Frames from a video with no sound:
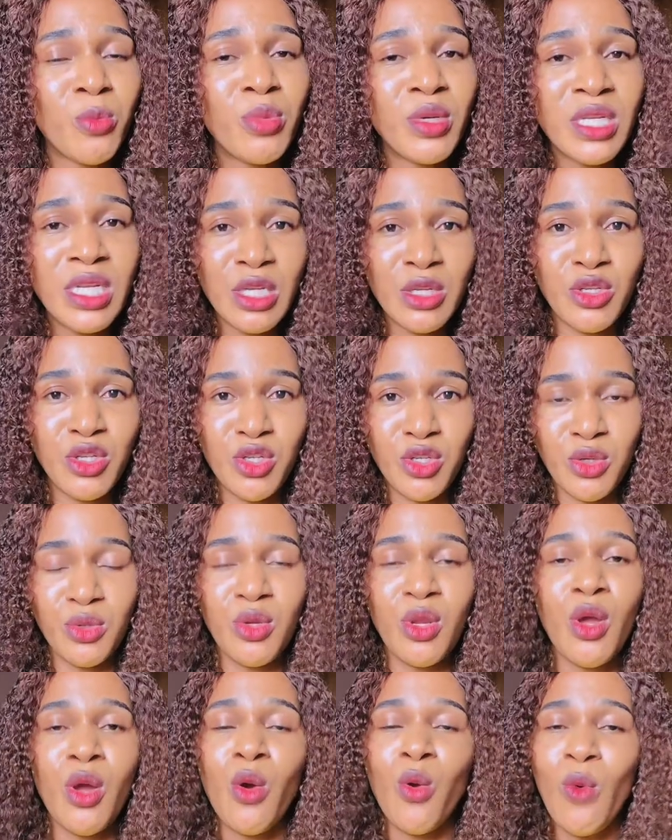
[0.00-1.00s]
your body
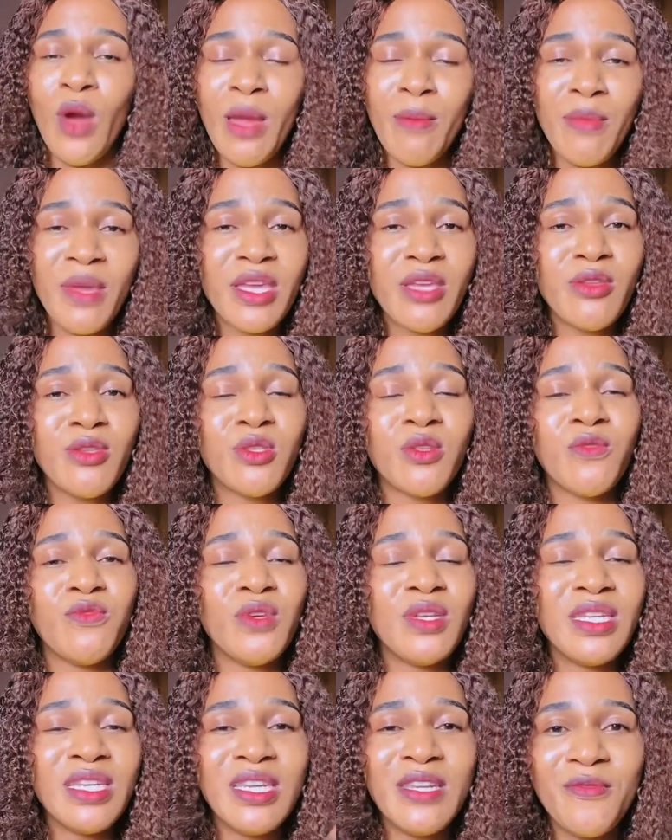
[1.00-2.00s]
lotion, while making use
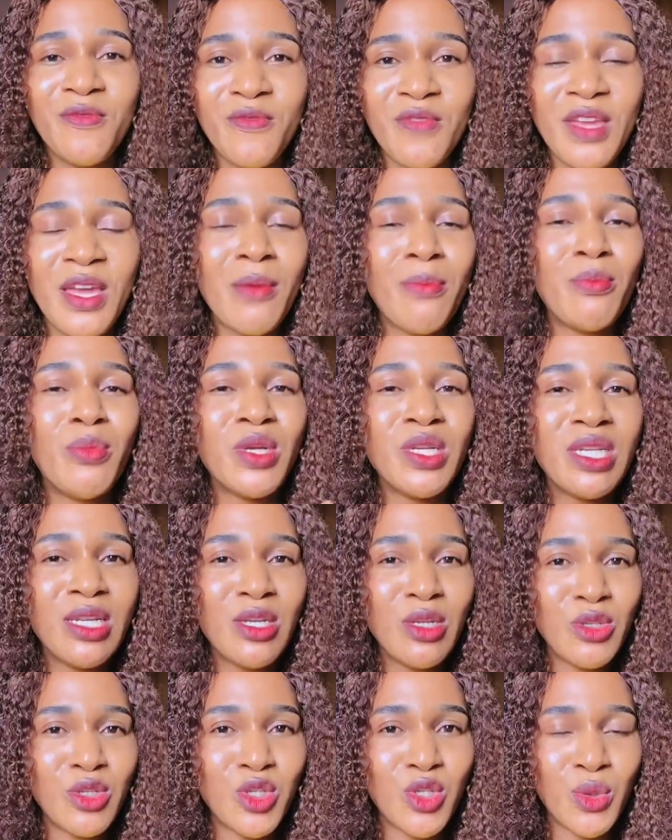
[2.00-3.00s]
of your Nivea body
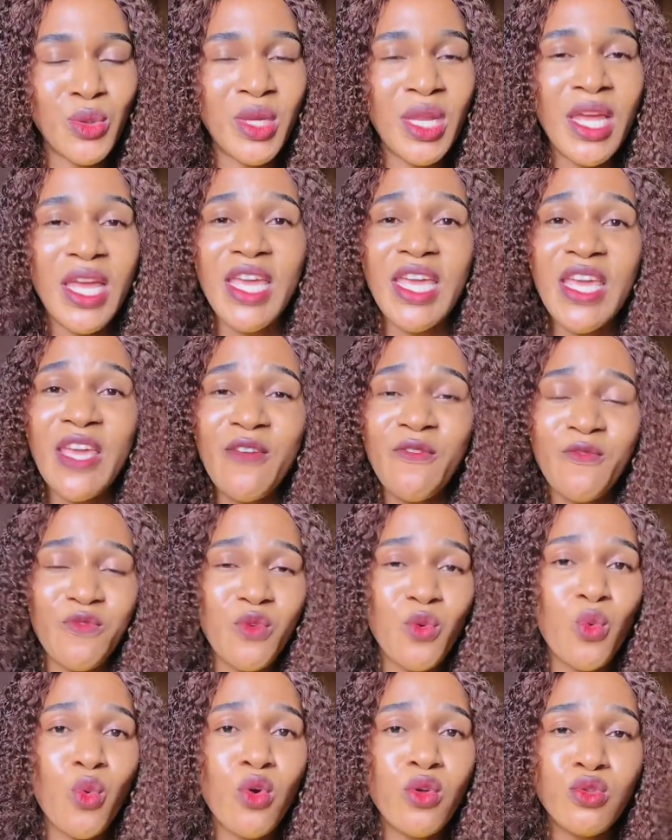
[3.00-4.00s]
lotion,
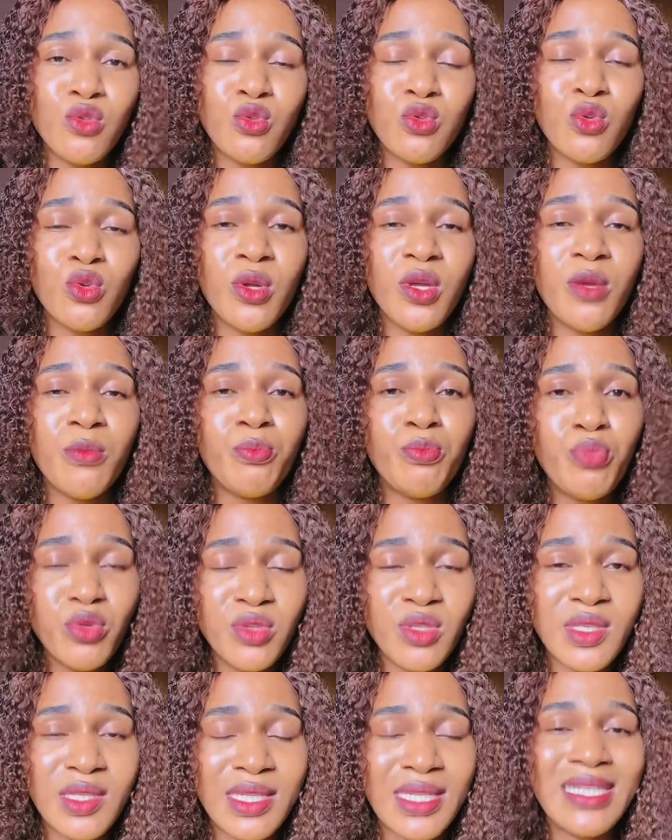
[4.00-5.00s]
if you want to
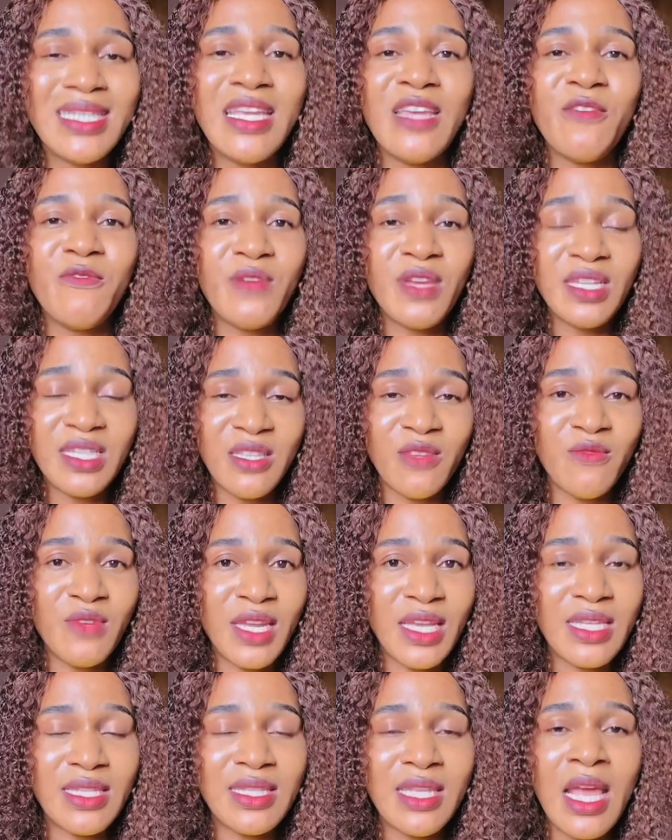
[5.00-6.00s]
boost the
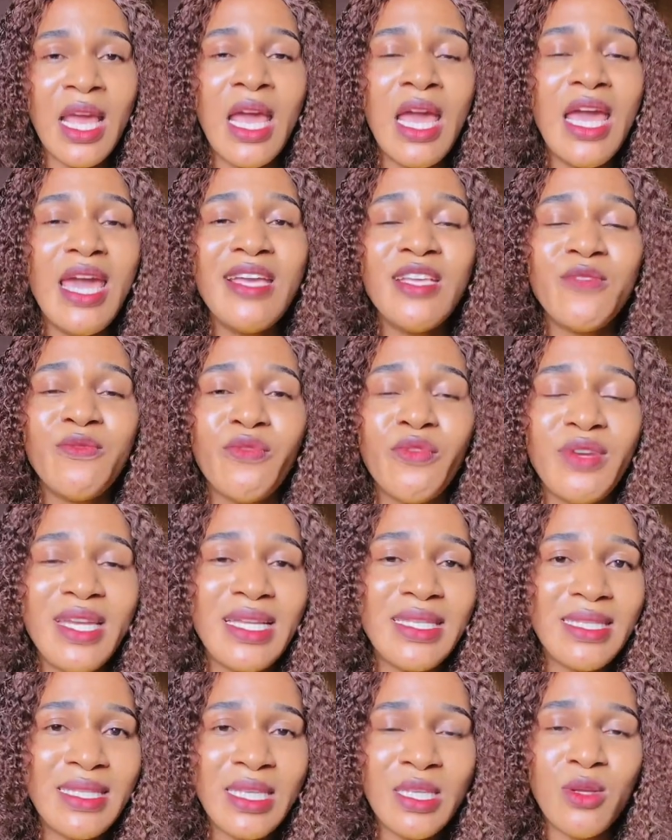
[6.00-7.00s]
effectiveness.
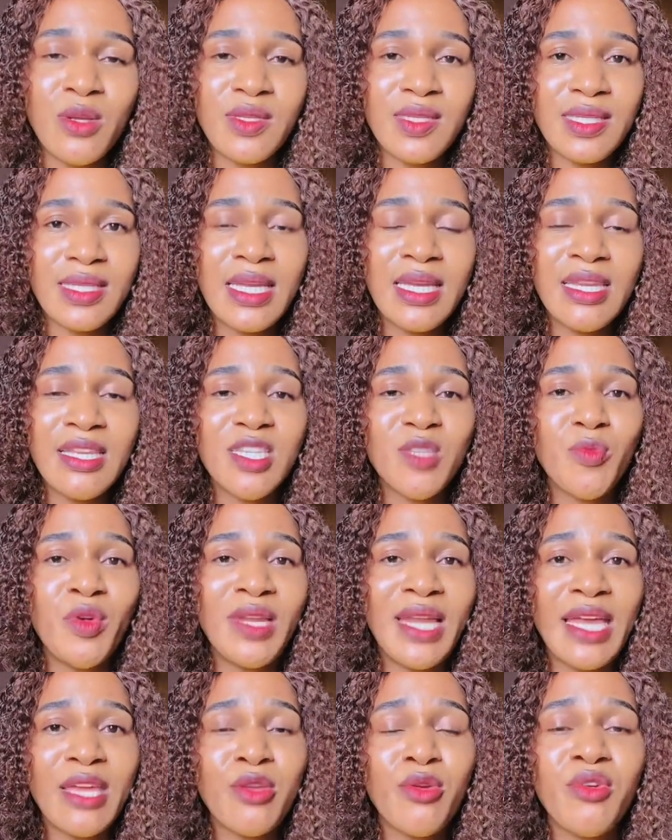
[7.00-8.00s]
Exfoliating your skin is
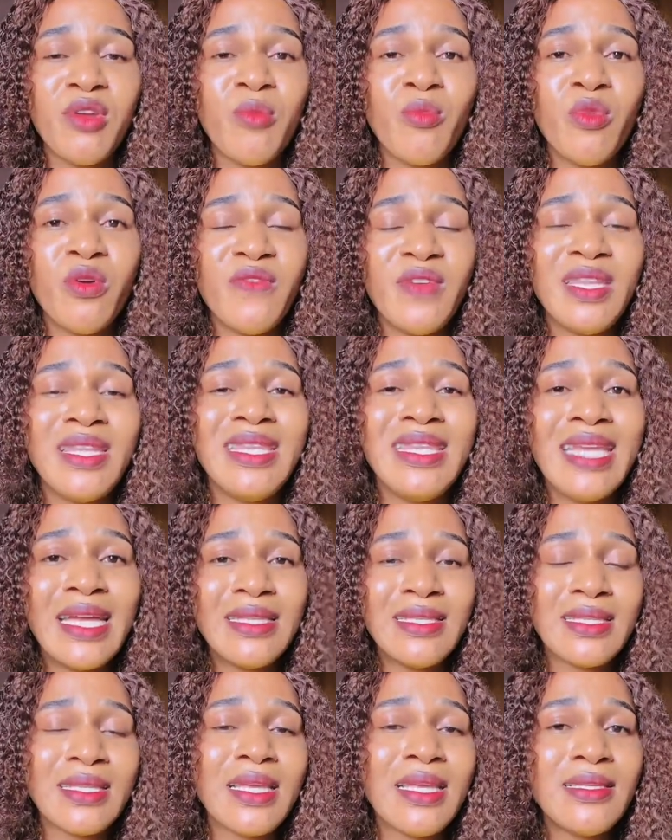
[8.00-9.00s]
more like you removing
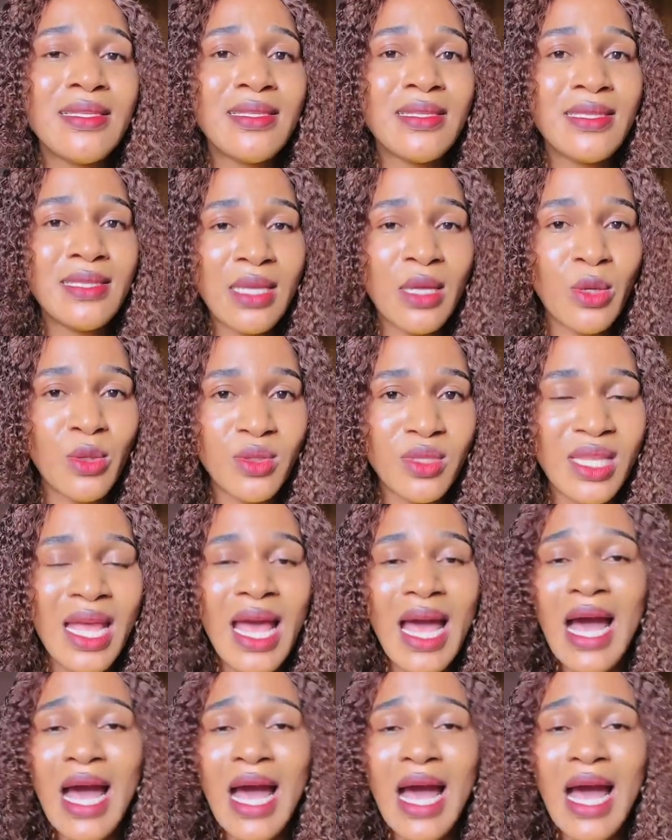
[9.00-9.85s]
dead skin cells